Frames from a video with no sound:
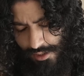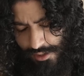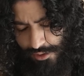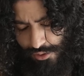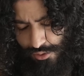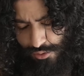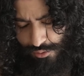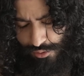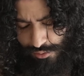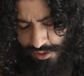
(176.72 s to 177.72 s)
it's
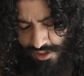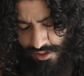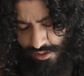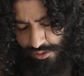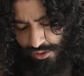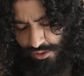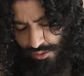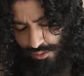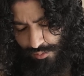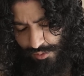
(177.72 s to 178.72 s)
usually
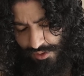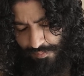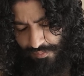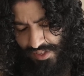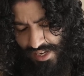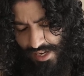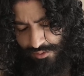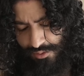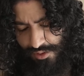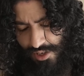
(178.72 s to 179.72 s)
consumed
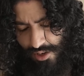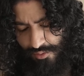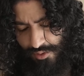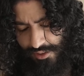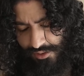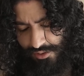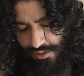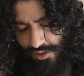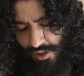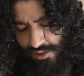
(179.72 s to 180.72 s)
after the offerings to
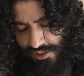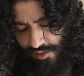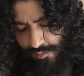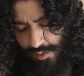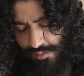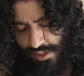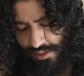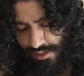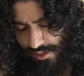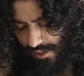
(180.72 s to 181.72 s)
the gods have been
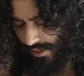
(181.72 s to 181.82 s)
made.